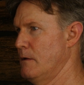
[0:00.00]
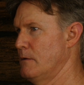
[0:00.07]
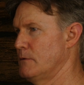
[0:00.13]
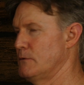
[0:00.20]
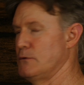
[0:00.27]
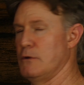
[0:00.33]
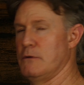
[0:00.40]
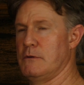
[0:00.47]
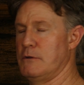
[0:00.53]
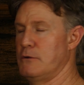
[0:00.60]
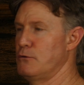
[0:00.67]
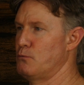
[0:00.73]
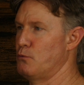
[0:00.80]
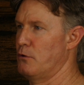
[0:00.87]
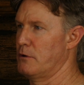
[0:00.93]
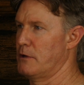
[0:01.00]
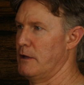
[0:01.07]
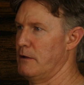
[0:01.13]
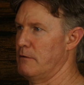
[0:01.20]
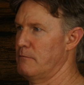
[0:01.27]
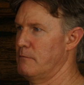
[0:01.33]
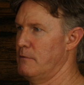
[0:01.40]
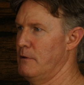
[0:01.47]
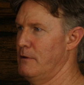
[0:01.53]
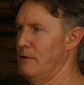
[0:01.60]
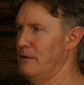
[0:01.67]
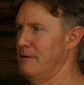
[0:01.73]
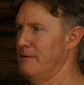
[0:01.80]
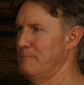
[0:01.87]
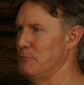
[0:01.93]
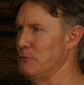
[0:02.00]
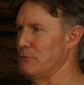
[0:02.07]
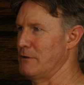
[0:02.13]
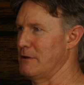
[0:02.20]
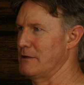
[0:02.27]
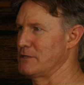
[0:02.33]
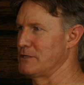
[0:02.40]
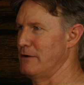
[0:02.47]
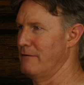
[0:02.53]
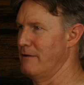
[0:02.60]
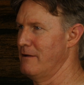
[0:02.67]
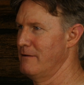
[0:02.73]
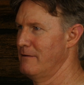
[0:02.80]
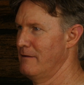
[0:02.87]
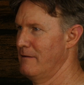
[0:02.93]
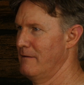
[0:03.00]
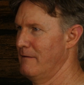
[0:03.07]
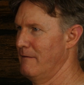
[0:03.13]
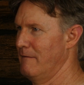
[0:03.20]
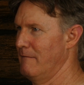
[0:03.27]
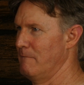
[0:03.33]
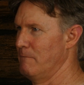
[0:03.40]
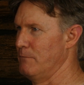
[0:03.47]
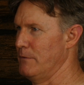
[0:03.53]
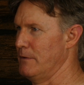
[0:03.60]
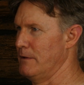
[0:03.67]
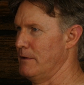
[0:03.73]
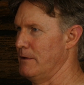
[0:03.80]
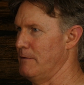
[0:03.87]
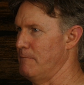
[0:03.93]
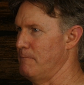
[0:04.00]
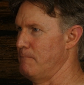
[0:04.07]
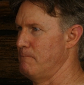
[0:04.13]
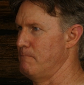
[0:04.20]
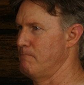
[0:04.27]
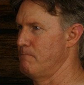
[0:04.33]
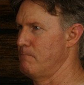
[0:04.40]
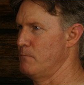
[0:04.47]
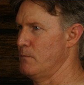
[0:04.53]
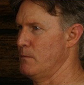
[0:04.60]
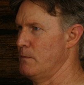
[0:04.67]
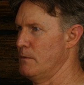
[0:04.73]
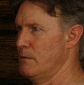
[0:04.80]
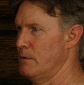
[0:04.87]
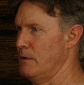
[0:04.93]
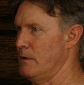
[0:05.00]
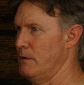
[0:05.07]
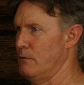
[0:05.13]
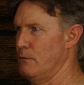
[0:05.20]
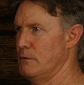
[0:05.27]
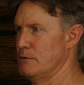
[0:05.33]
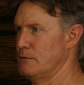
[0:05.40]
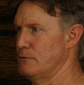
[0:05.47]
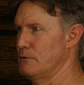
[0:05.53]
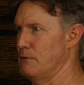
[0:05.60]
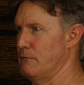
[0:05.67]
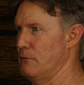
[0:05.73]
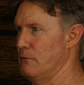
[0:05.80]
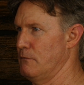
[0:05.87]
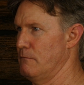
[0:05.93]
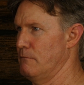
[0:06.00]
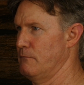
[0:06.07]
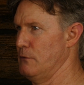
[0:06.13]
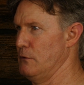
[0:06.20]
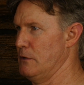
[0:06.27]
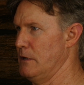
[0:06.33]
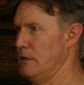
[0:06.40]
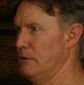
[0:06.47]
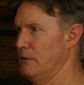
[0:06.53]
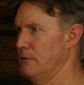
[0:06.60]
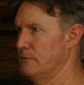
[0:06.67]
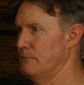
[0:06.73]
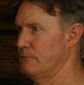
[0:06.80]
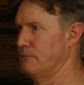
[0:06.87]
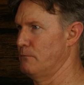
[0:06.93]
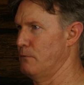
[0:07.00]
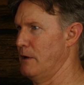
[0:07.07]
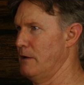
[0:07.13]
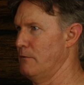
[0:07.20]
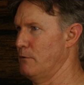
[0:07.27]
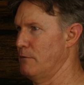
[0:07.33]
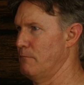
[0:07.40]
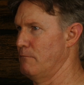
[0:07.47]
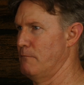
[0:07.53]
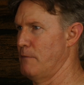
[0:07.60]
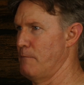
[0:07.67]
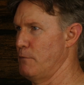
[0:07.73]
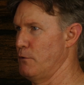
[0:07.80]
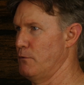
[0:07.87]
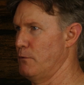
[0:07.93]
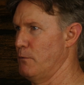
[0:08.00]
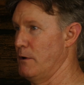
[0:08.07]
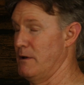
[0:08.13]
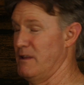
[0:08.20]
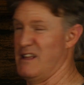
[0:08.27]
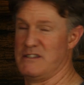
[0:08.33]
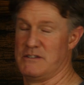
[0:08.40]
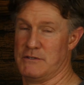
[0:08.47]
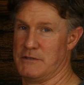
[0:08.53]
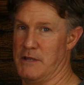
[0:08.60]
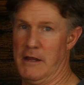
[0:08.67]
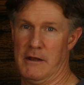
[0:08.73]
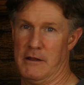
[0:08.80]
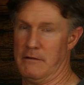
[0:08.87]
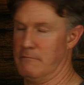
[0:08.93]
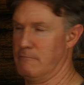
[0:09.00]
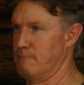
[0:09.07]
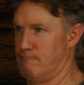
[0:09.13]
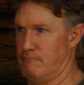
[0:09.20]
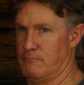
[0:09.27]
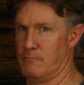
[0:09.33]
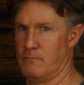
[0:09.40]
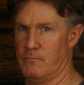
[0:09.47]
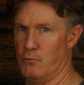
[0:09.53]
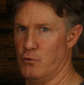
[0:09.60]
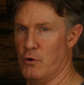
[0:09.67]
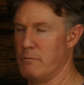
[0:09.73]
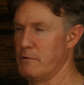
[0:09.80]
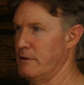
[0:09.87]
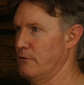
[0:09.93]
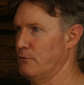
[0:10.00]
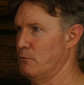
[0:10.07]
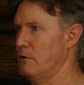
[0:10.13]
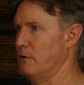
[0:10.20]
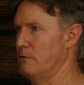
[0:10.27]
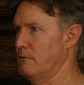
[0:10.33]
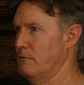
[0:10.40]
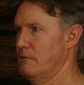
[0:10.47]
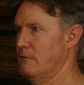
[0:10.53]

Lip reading: Certainly a good workout, building a shelter. I always lose a few kilos of weight when I'm building one, and that's just eating normally as well.